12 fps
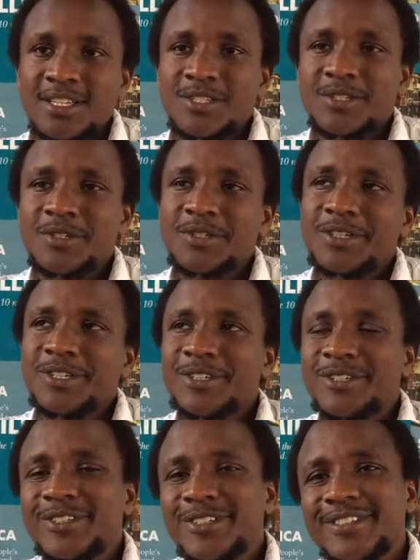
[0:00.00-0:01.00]
So, you
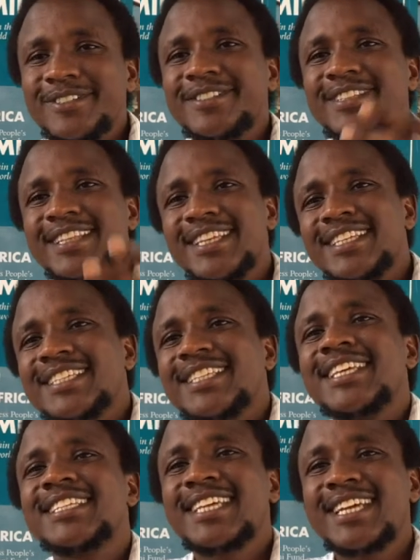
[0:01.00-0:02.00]
know,
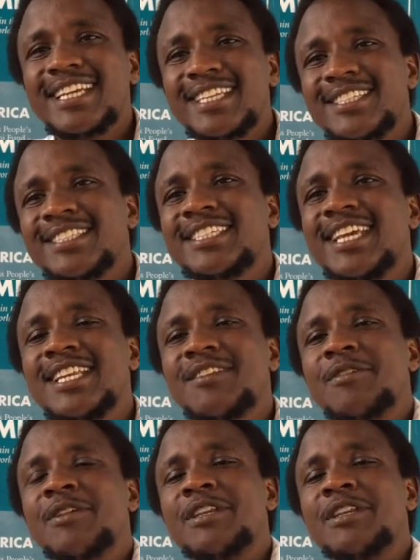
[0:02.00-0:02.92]
they started saying